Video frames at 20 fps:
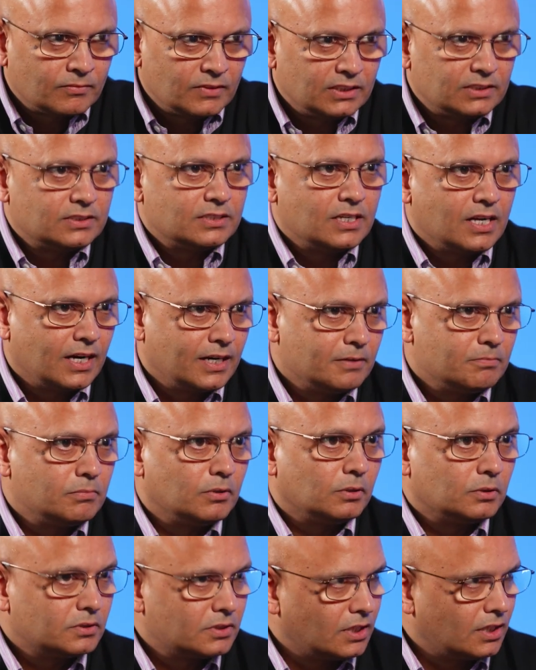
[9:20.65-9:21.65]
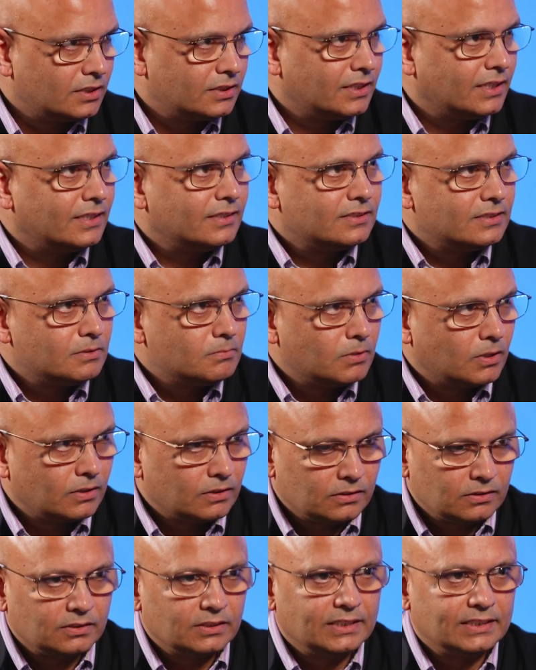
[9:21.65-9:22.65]
It's not a bolt-on tenancy
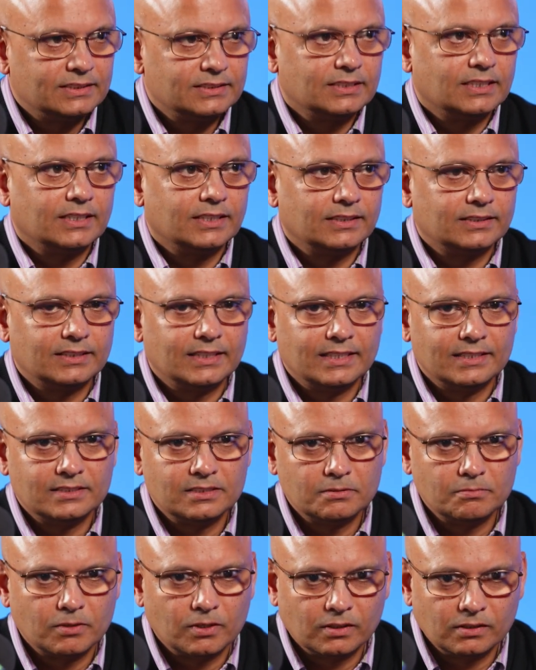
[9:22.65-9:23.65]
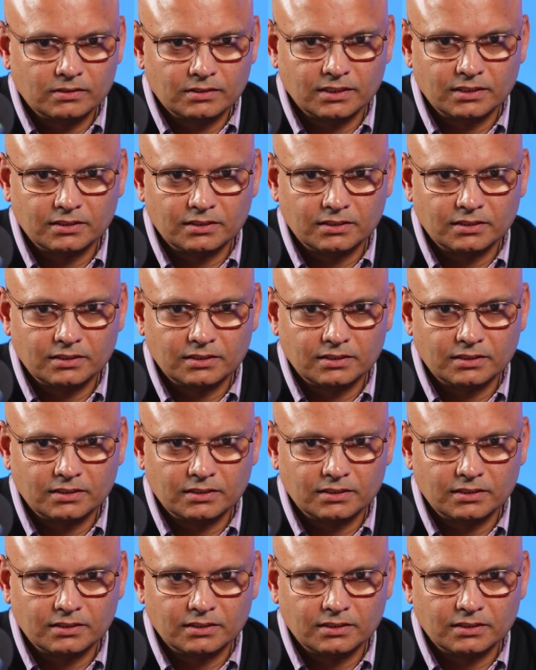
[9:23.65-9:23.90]
model. It's a tenancy model